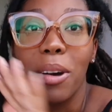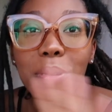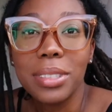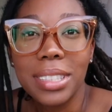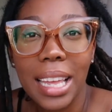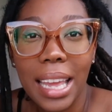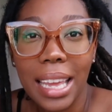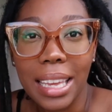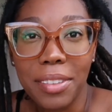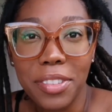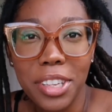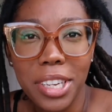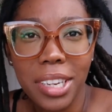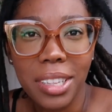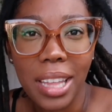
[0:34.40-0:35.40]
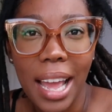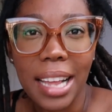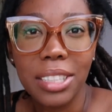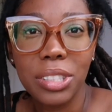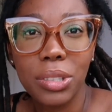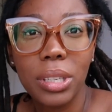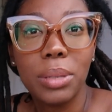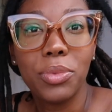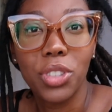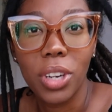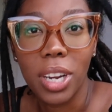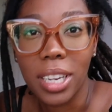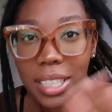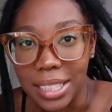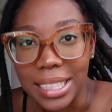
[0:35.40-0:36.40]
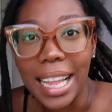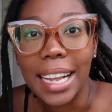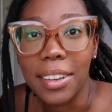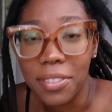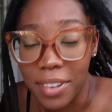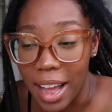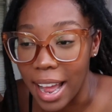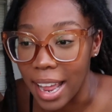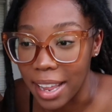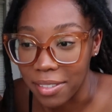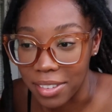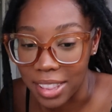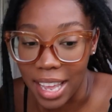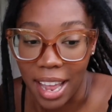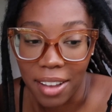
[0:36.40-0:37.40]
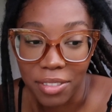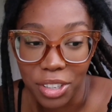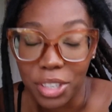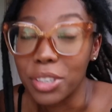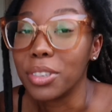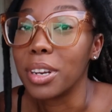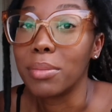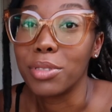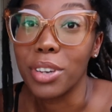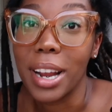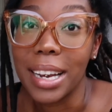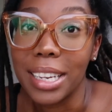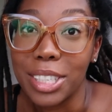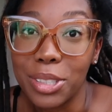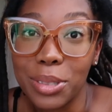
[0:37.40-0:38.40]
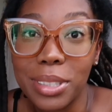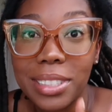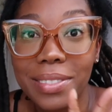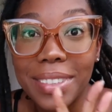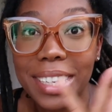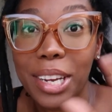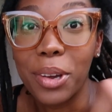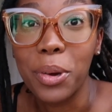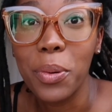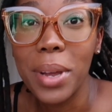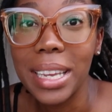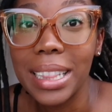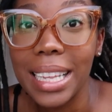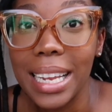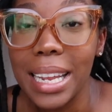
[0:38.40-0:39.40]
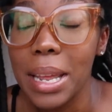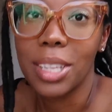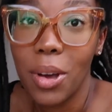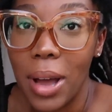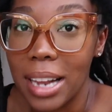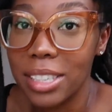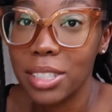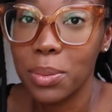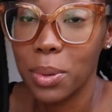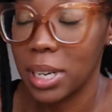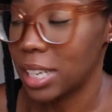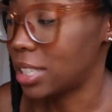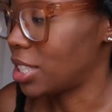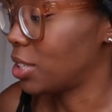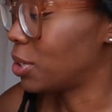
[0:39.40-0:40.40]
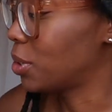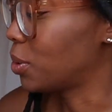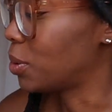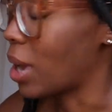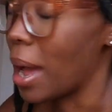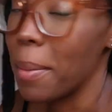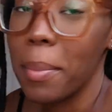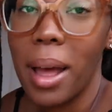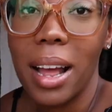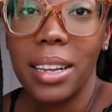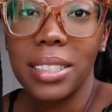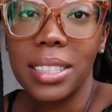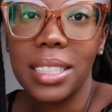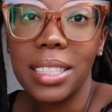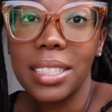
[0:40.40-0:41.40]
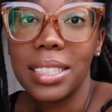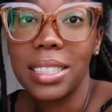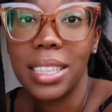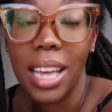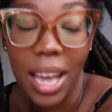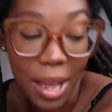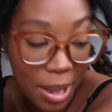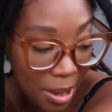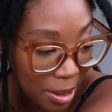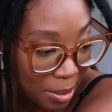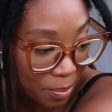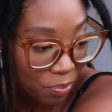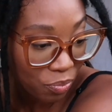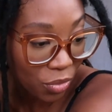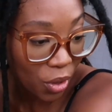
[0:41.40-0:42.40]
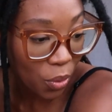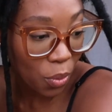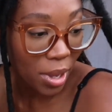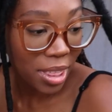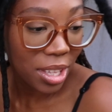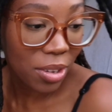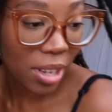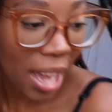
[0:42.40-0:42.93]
I was saying, if you hear the ice cream truck, it's like 5 in the afternoon. I'm trying to do this video quickly, so I just wanted to unbox this with you